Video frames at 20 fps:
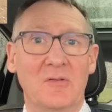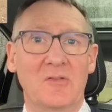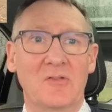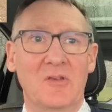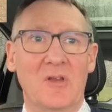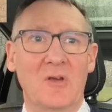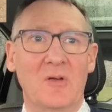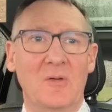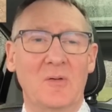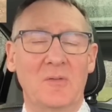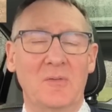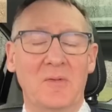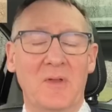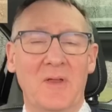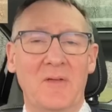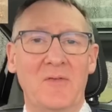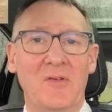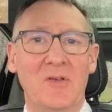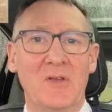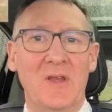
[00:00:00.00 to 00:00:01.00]
So
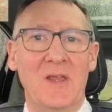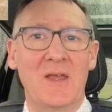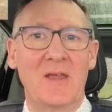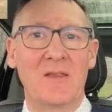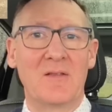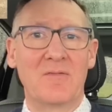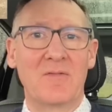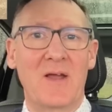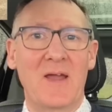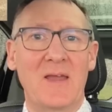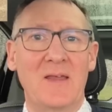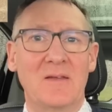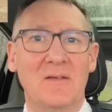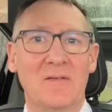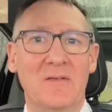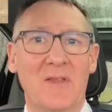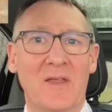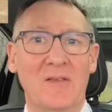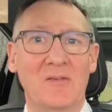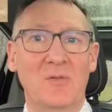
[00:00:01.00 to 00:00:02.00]
if you can hear the
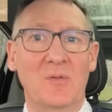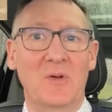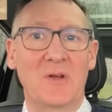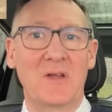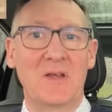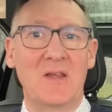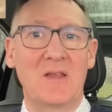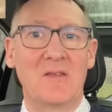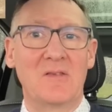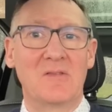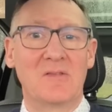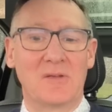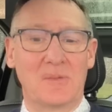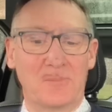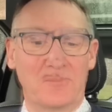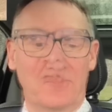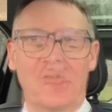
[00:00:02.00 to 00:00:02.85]
rain, that's what it is.